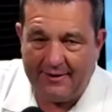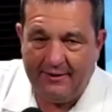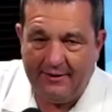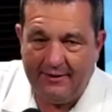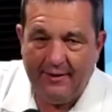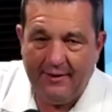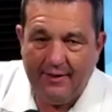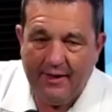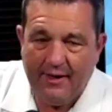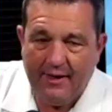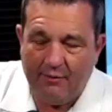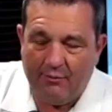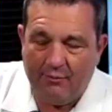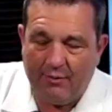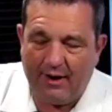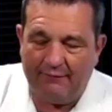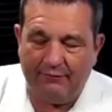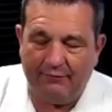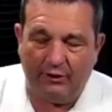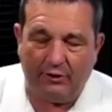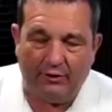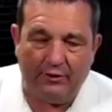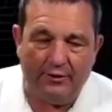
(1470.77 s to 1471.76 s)
And what I've
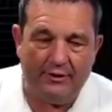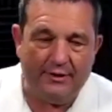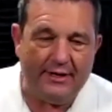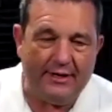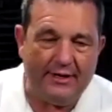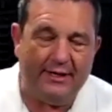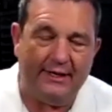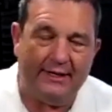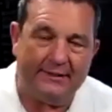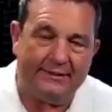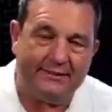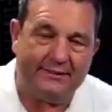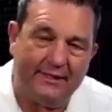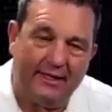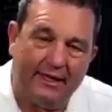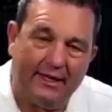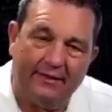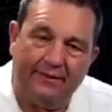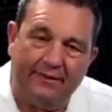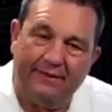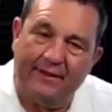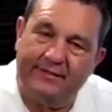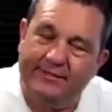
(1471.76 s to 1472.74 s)
learned is that
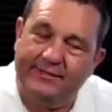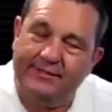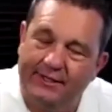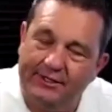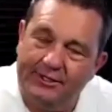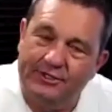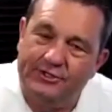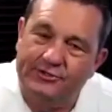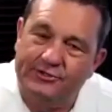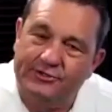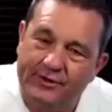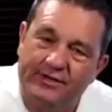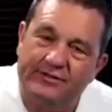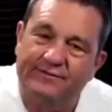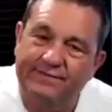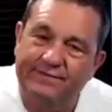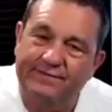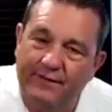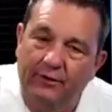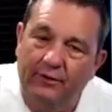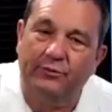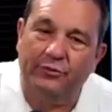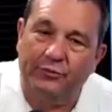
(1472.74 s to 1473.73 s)
this industry is
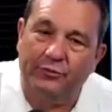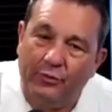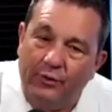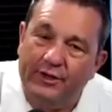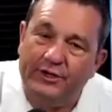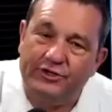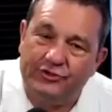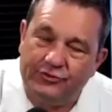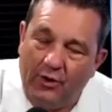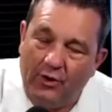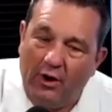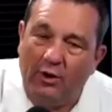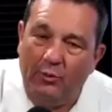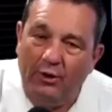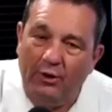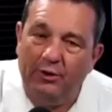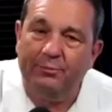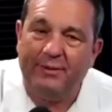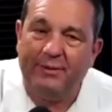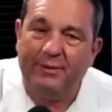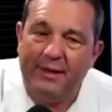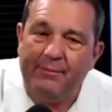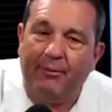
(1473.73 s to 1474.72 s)
filled with really strong-willed
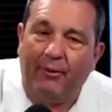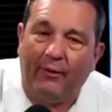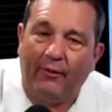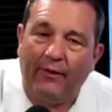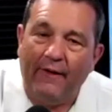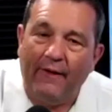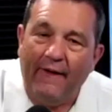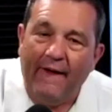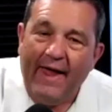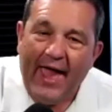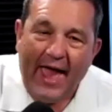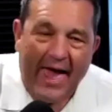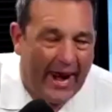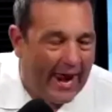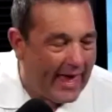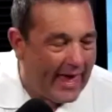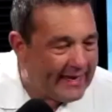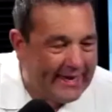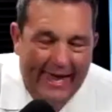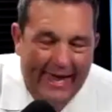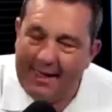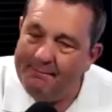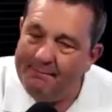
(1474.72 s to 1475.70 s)
people, and I
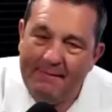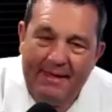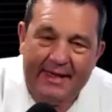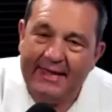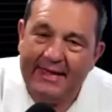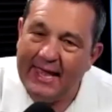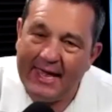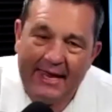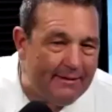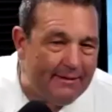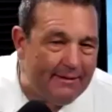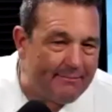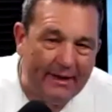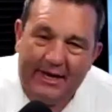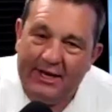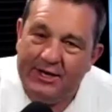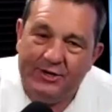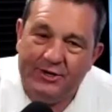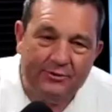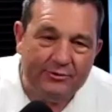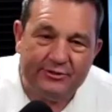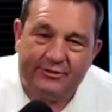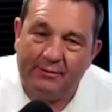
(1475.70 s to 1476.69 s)
can't make anybody
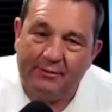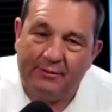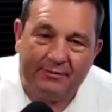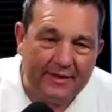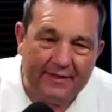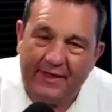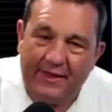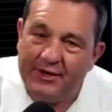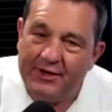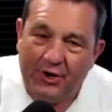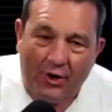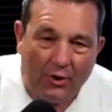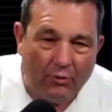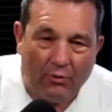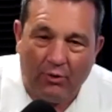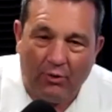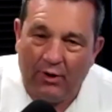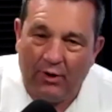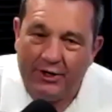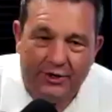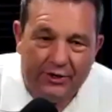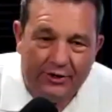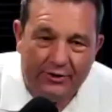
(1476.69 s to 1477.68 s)
do something they don't want to
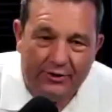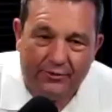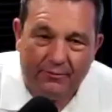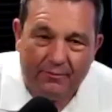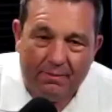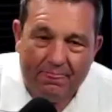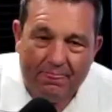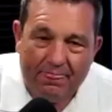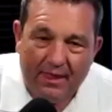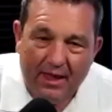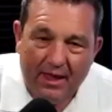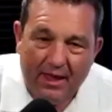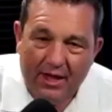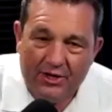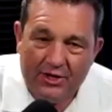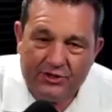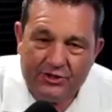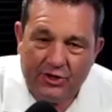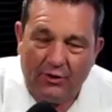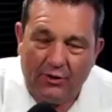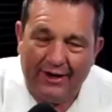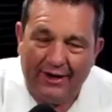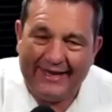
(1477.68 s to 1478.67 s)
do. So
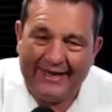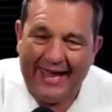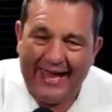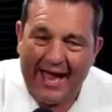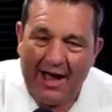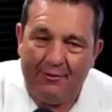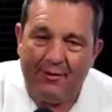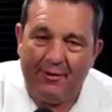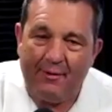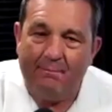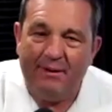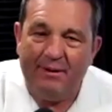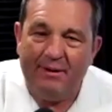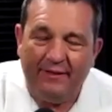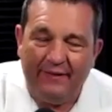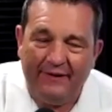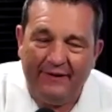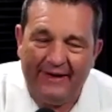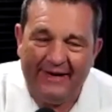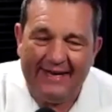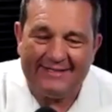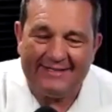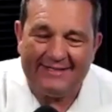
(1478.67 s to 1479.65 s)

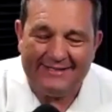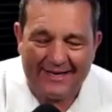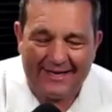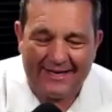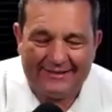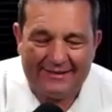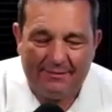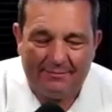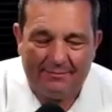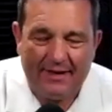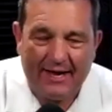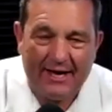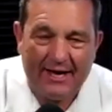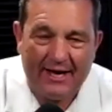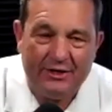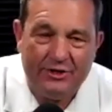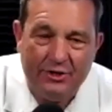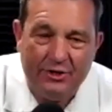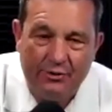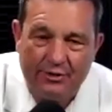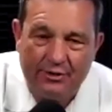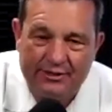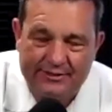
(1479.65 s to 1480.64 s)
accountability is not something I do
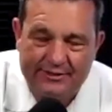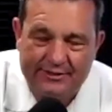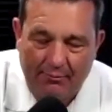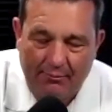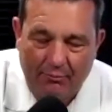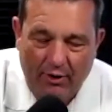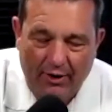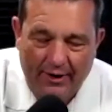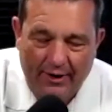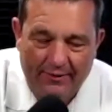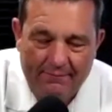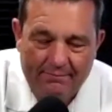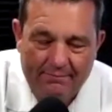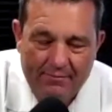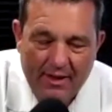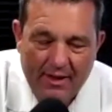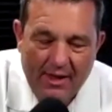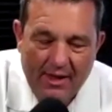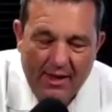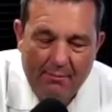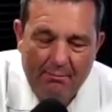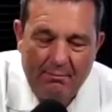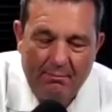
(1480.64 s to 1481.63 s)
to someone,
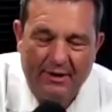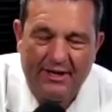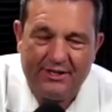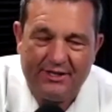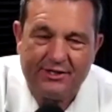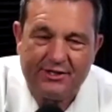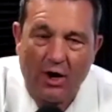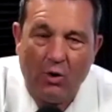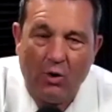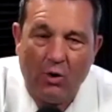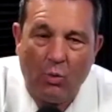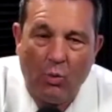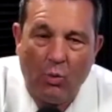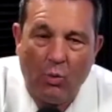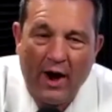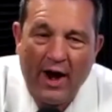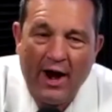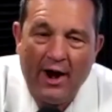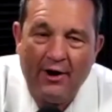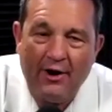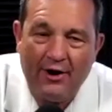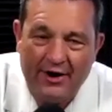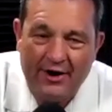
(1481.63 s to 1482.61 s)
but it's
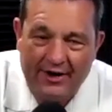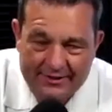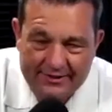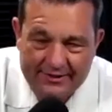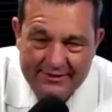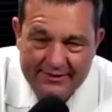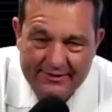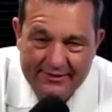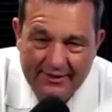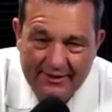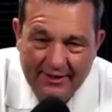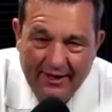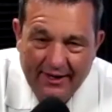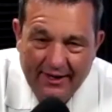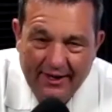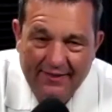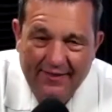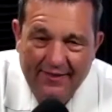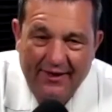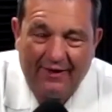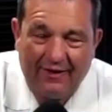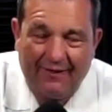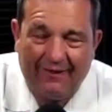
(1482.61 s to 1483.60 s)
awareness that
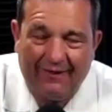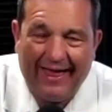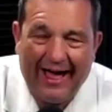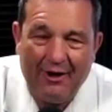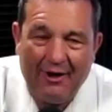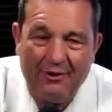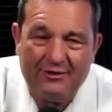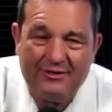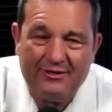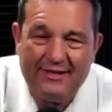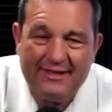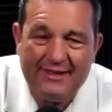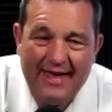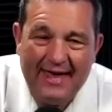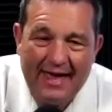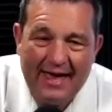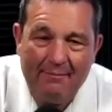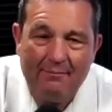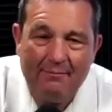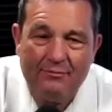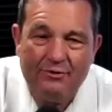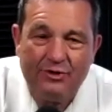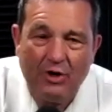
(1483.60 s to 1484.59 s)
allows
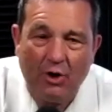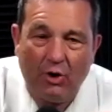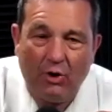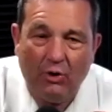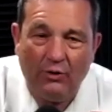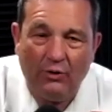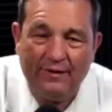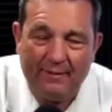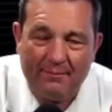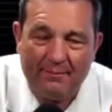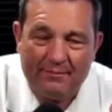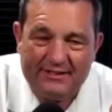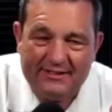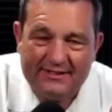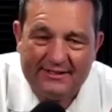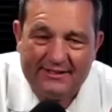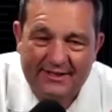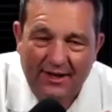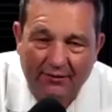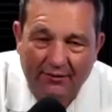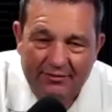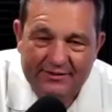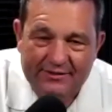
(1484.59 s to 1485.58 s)
them to hold
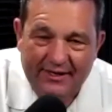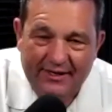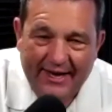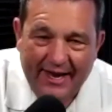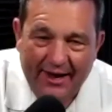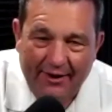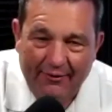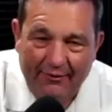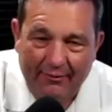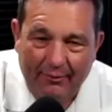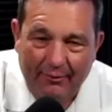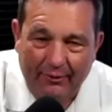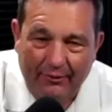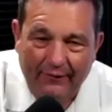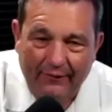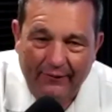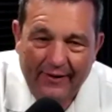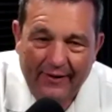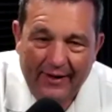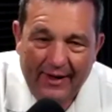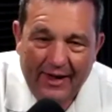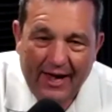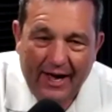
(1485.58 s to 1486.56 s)
themselves accountable.
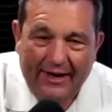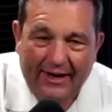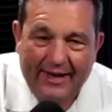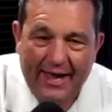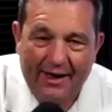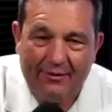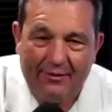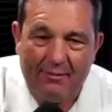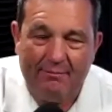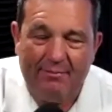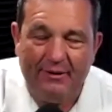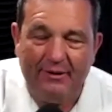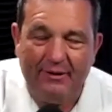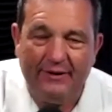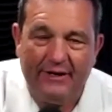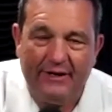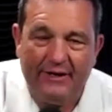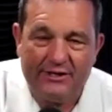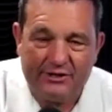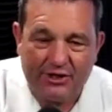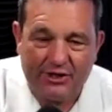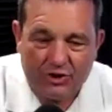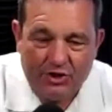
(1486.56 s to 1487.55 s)
Accountability
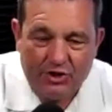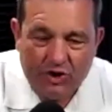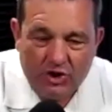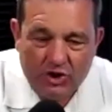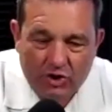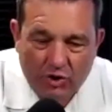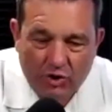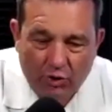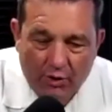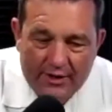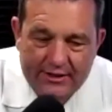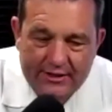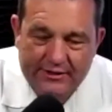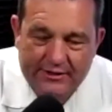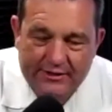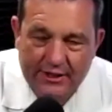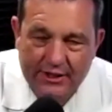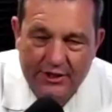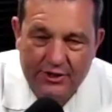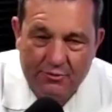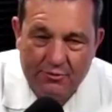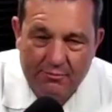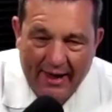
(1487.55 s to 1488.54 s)
is a choice that
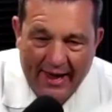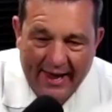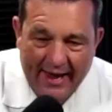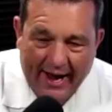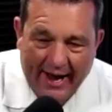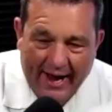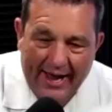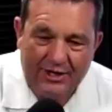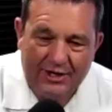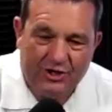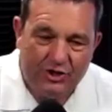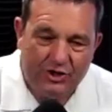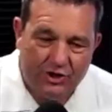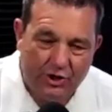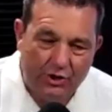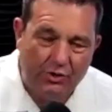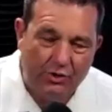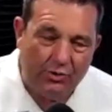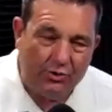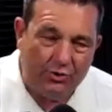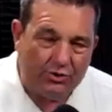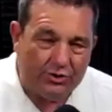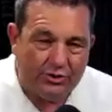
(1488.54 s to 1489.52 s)
you make. I
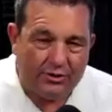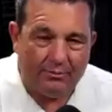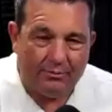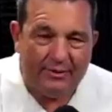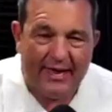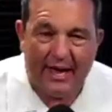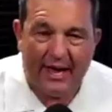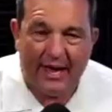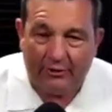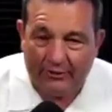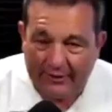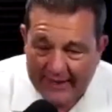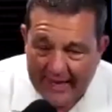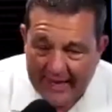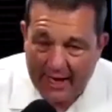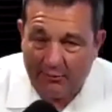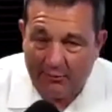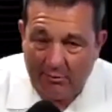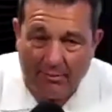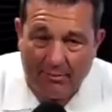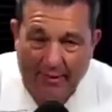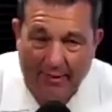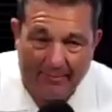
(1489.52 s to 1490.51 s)
choose to be held accountable
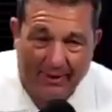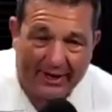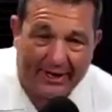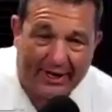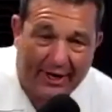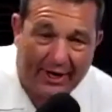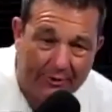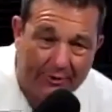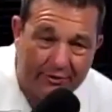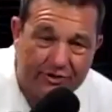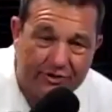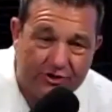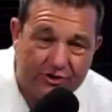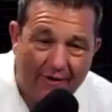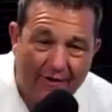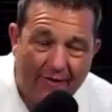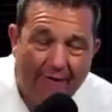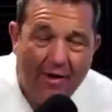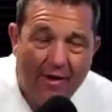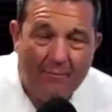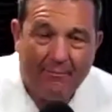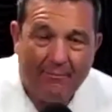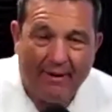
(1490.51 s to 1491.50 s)
by my coach,
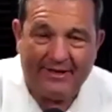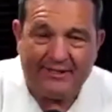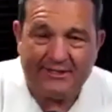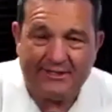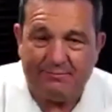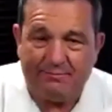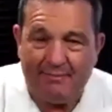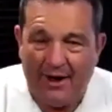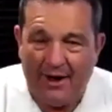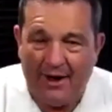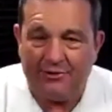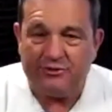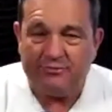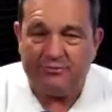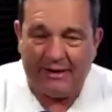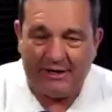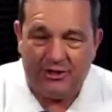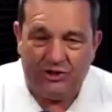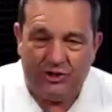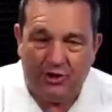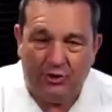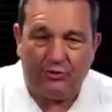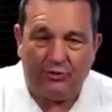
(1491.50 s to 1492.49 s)
my spouse, my
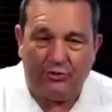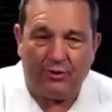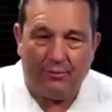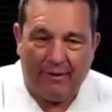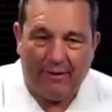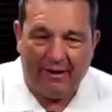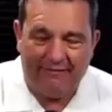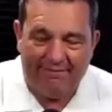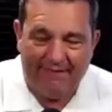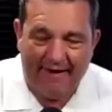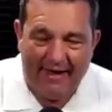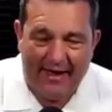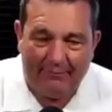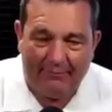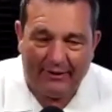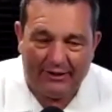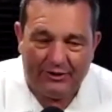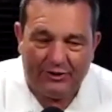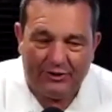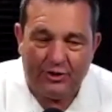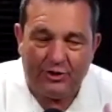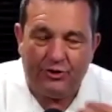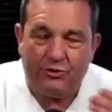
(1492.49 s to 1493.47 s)
children, or my family
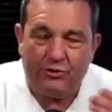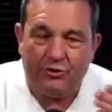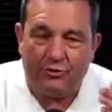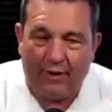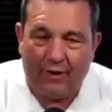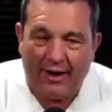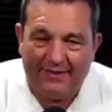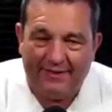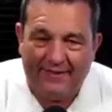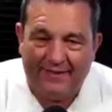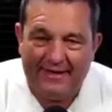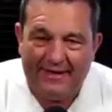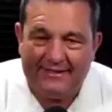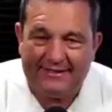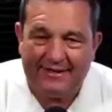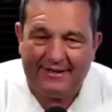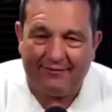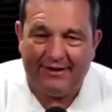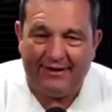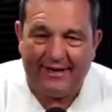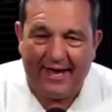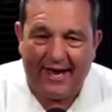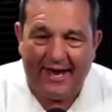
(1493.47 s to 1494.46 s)
to do the right things every
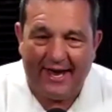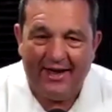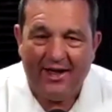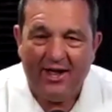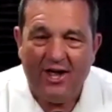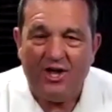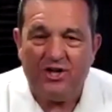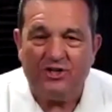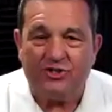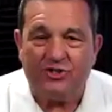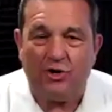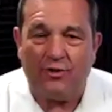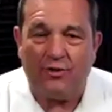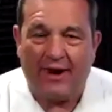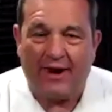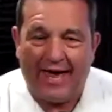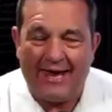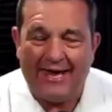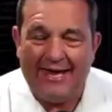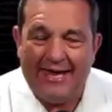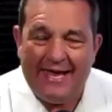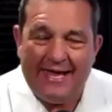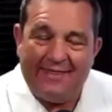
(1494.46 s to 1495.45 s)
day so that I
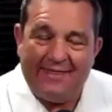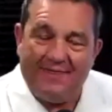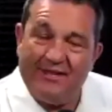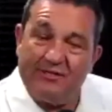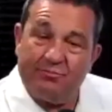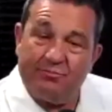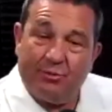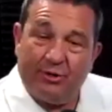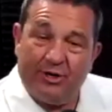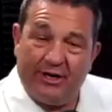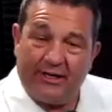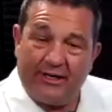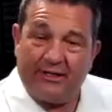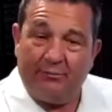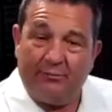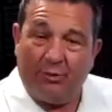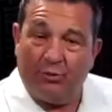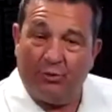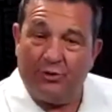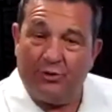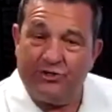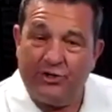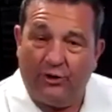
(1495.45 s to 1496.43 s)
can get this predictable
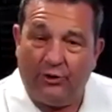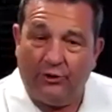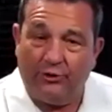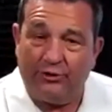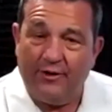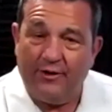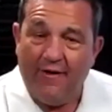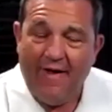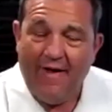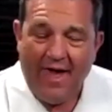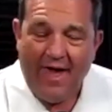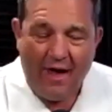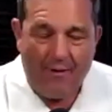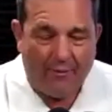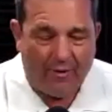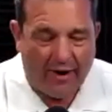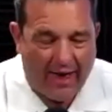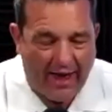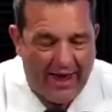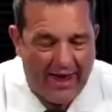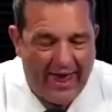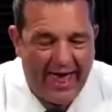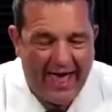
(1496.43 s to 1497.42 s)
result. And when I
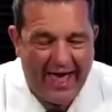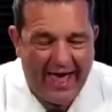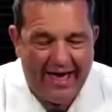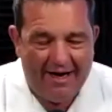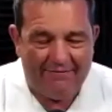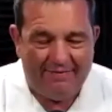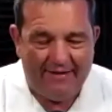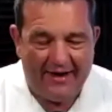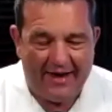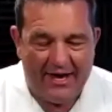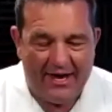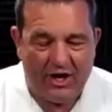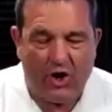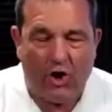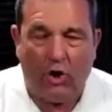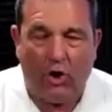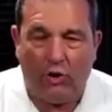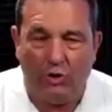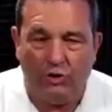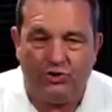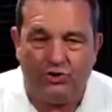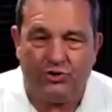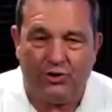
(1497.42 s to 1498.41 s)
have a
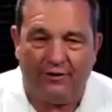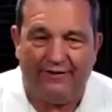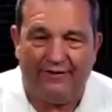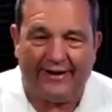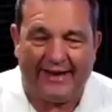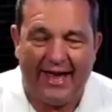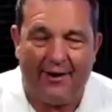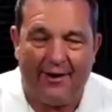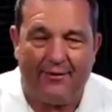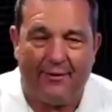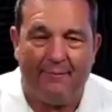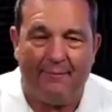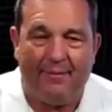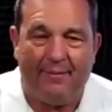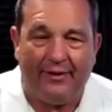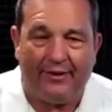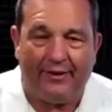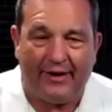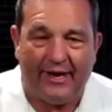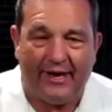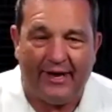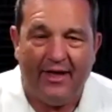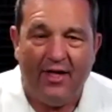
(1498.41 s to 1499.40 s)
culture of
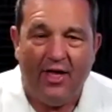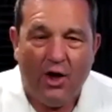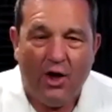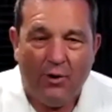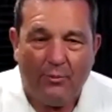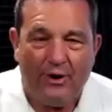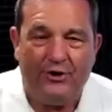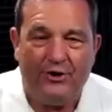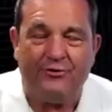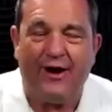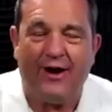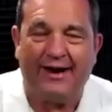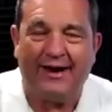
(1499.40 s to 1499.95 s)
accountability, we track the